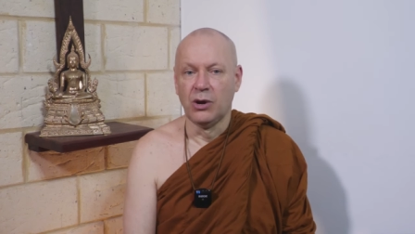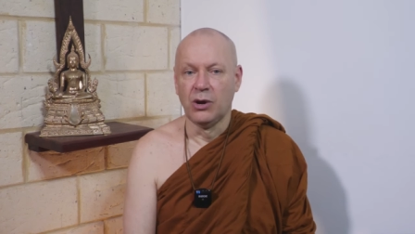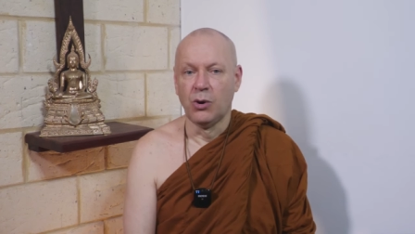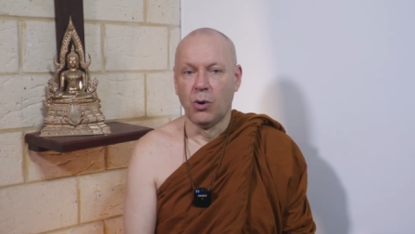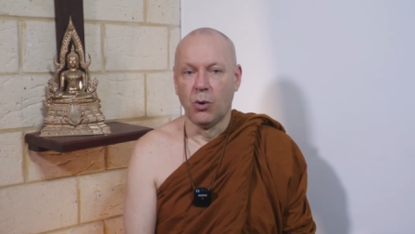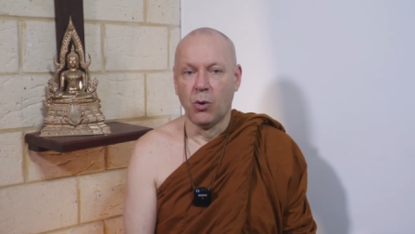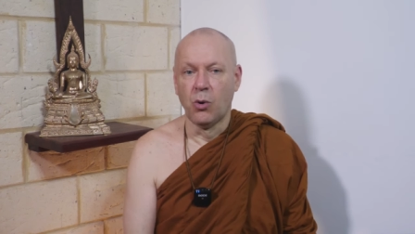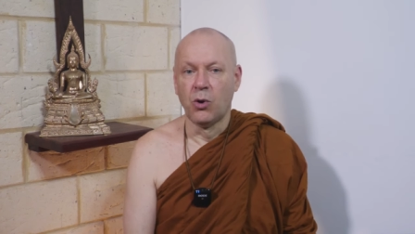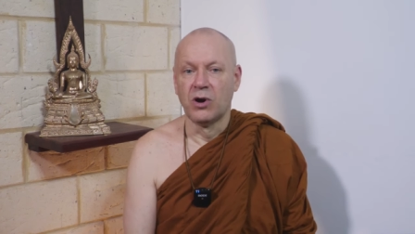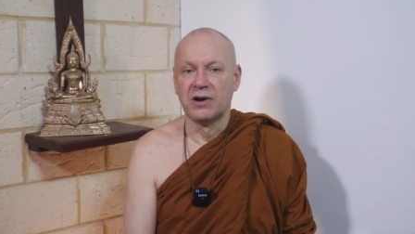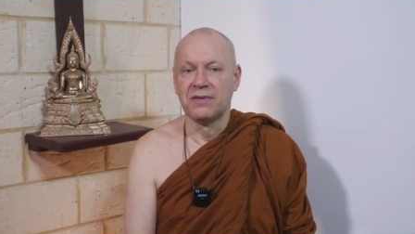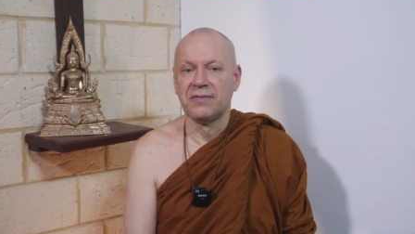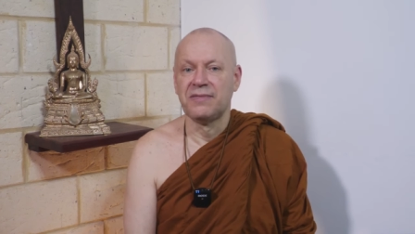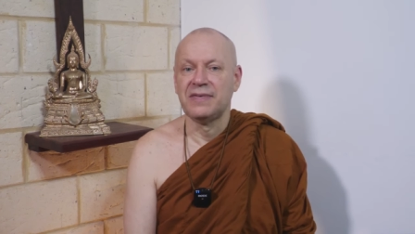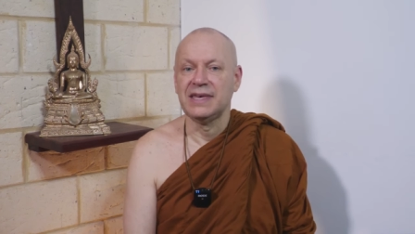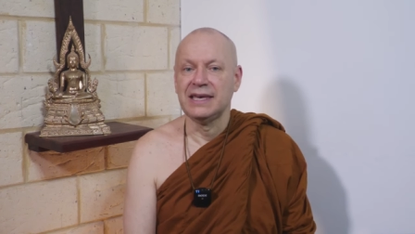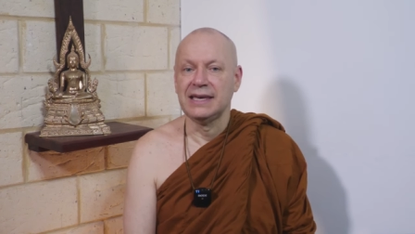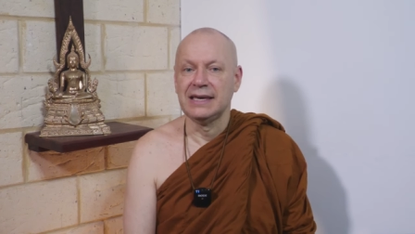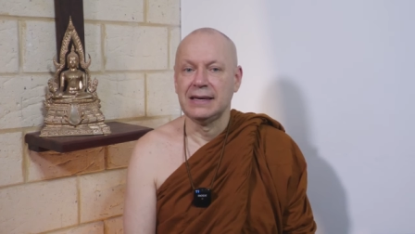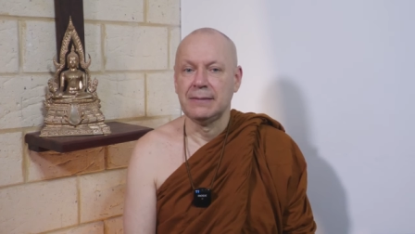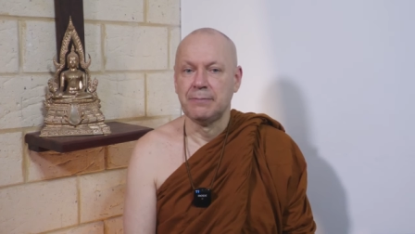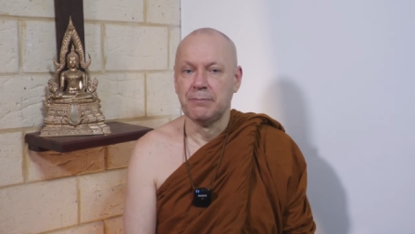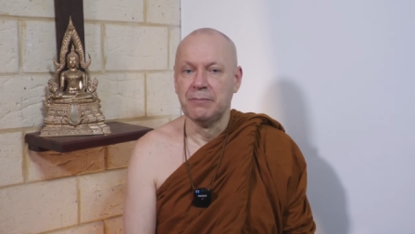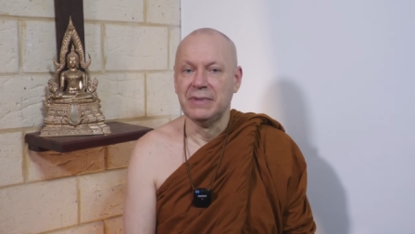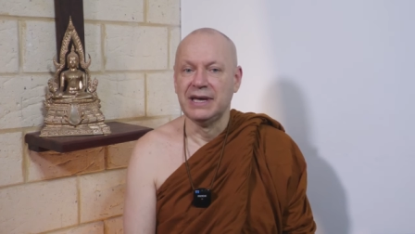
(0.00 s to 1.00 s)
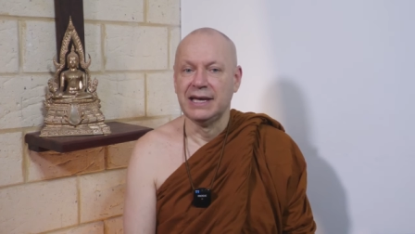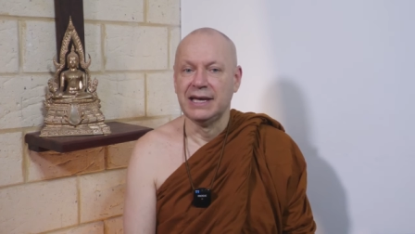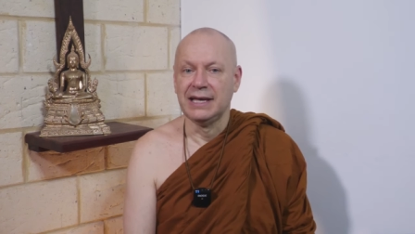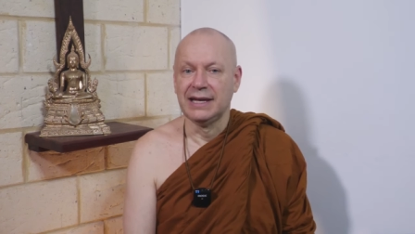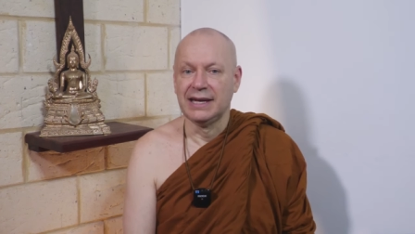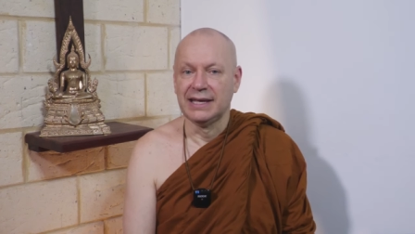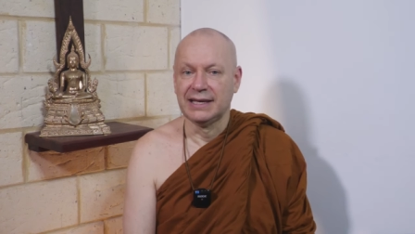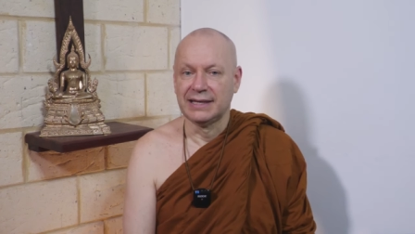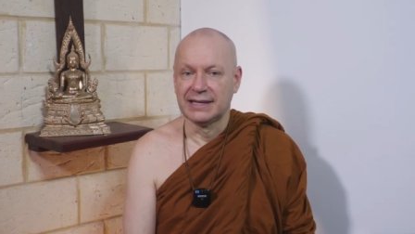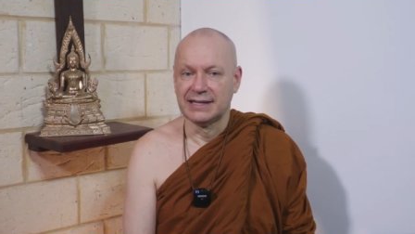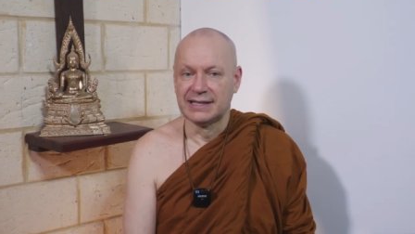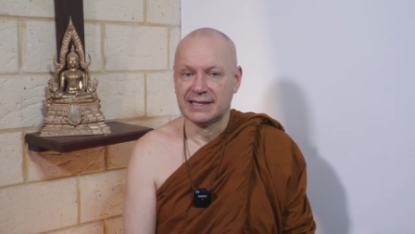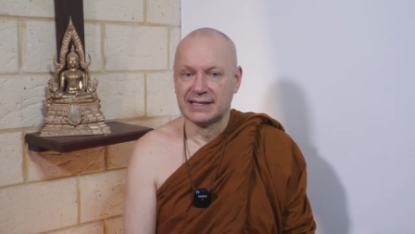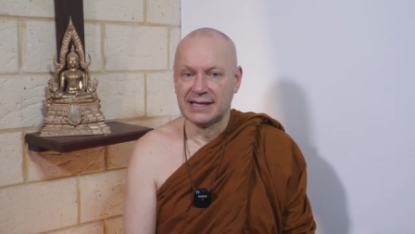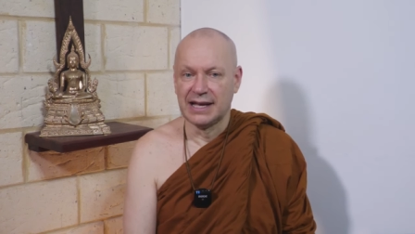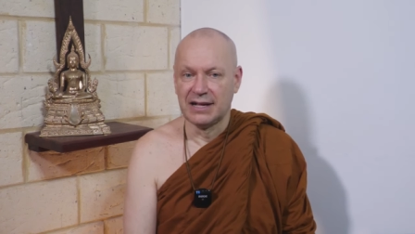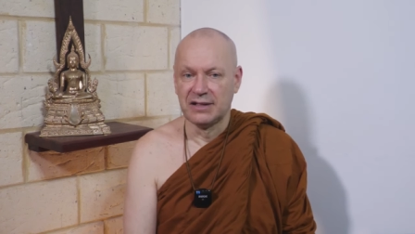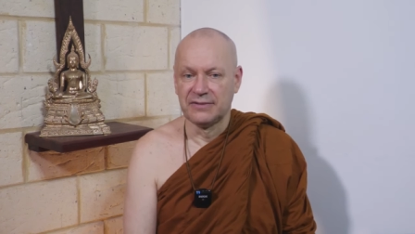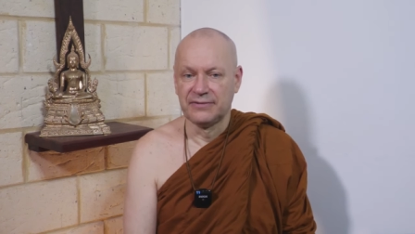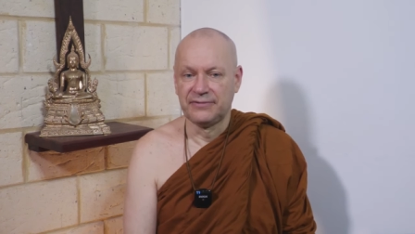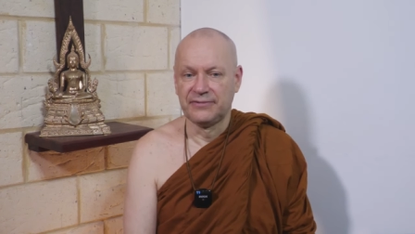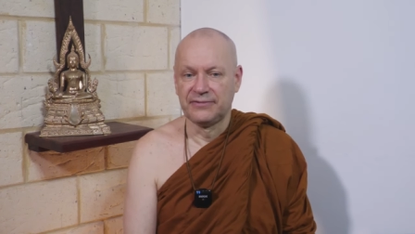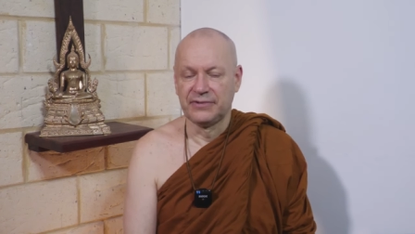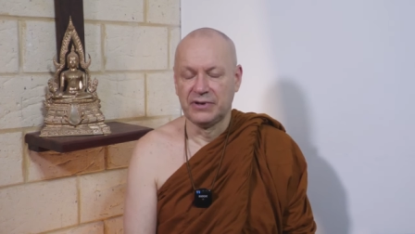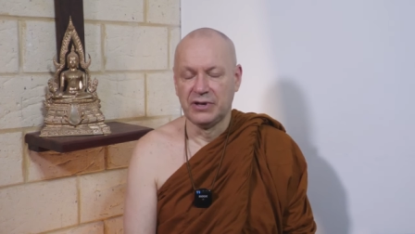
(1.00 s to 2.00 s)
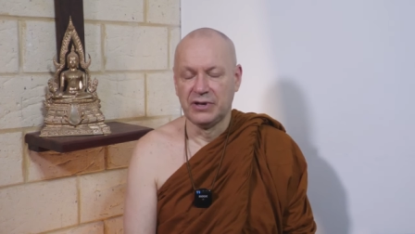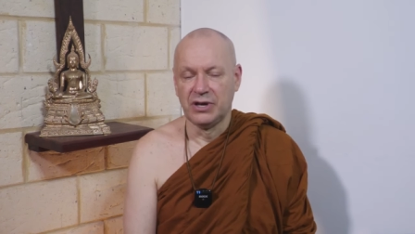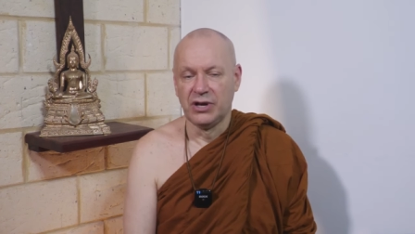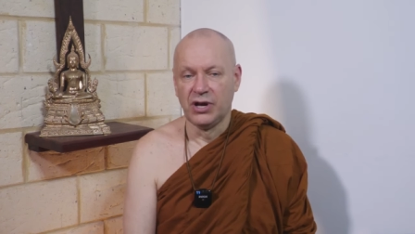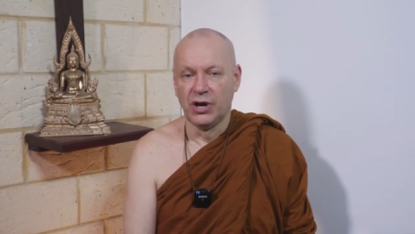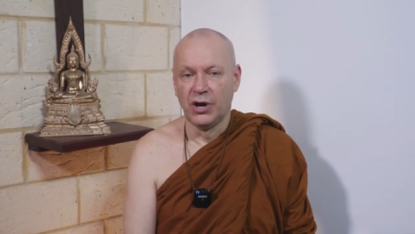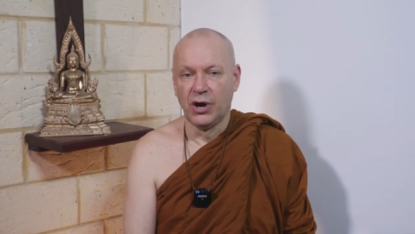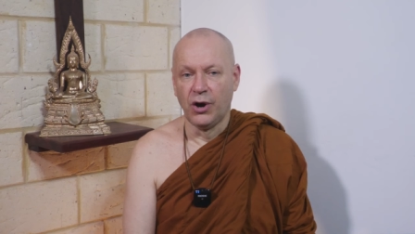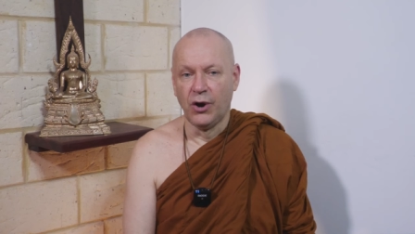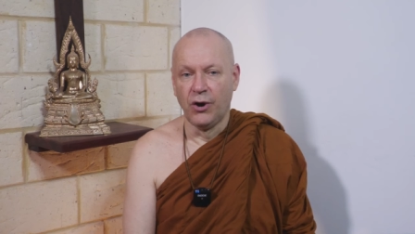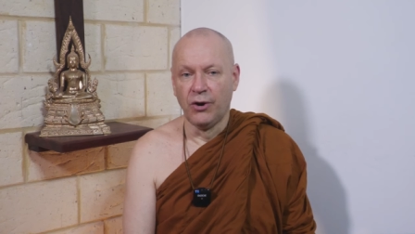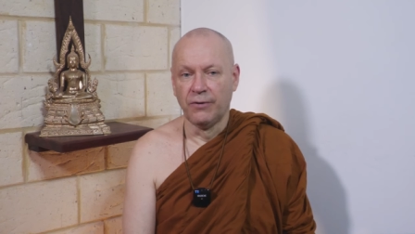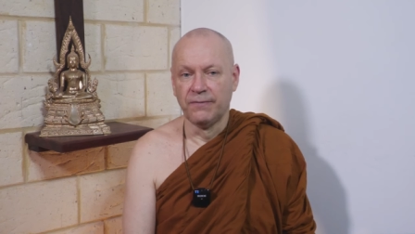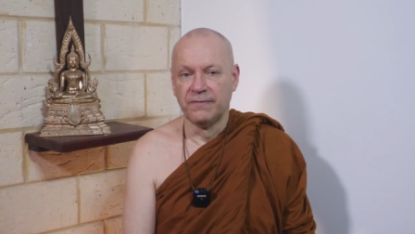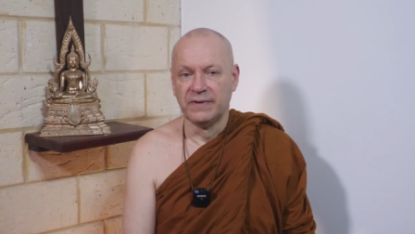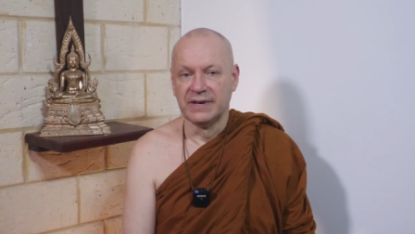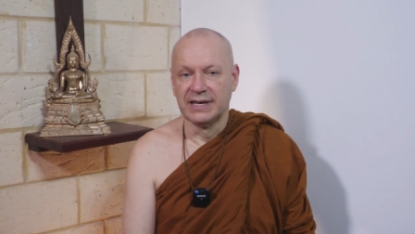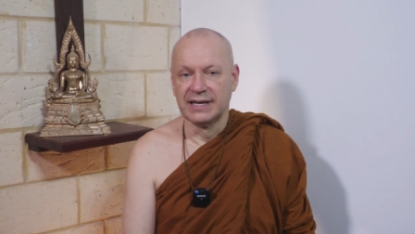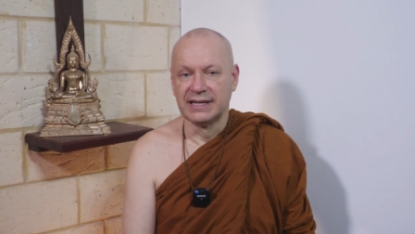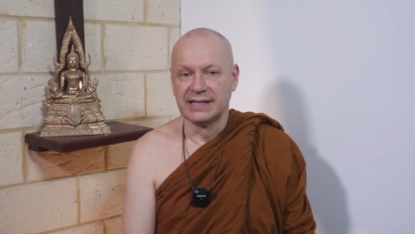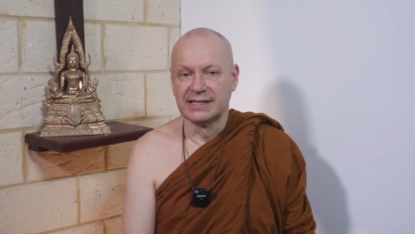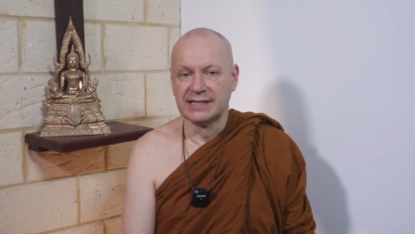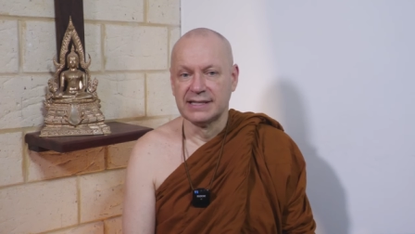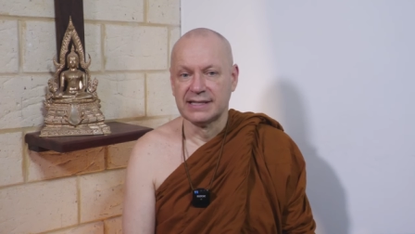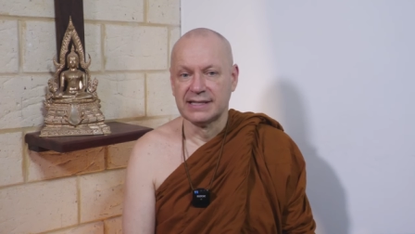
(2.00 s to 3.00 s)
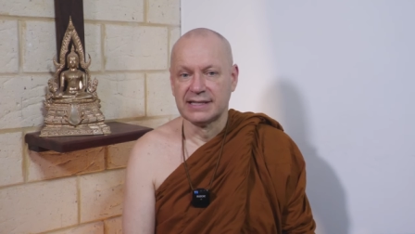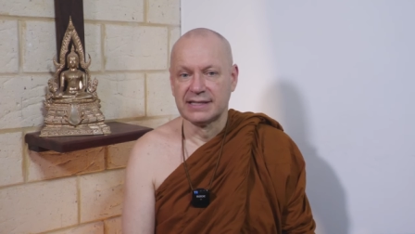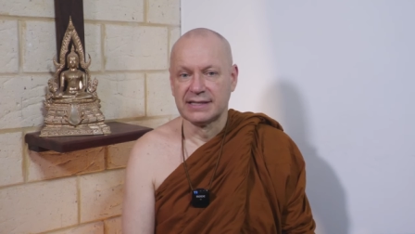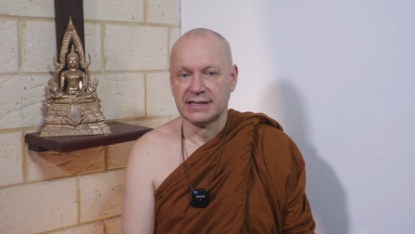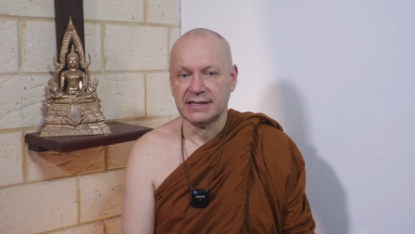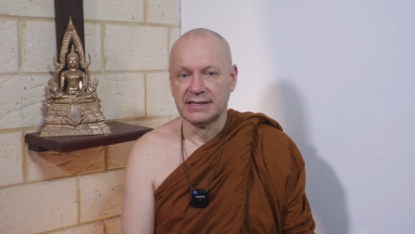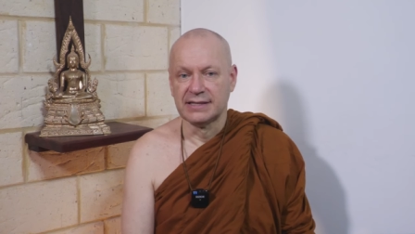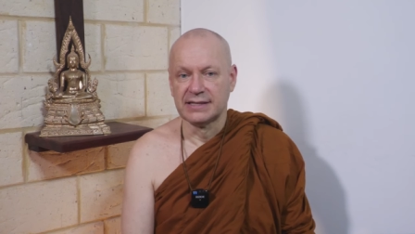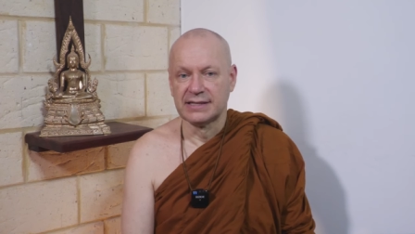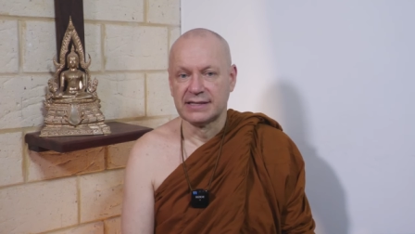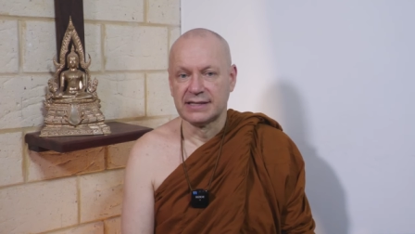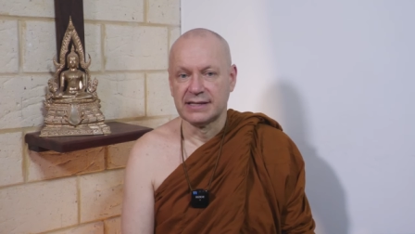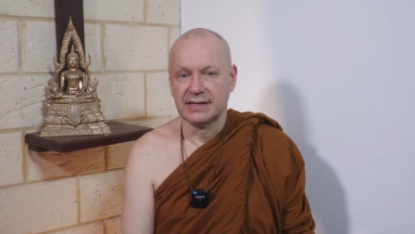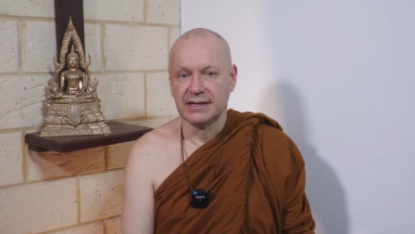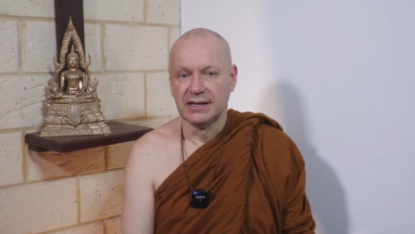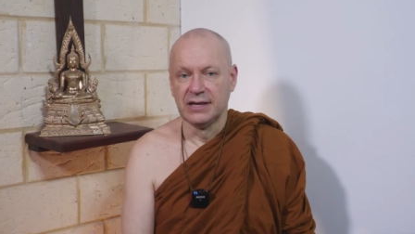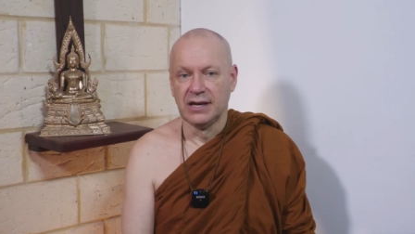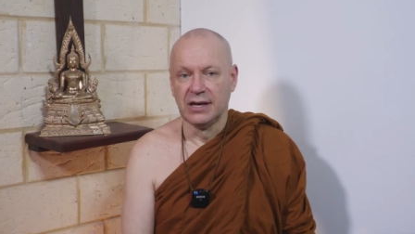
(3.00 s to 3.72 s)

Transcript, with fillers: or the meaning itself of existence,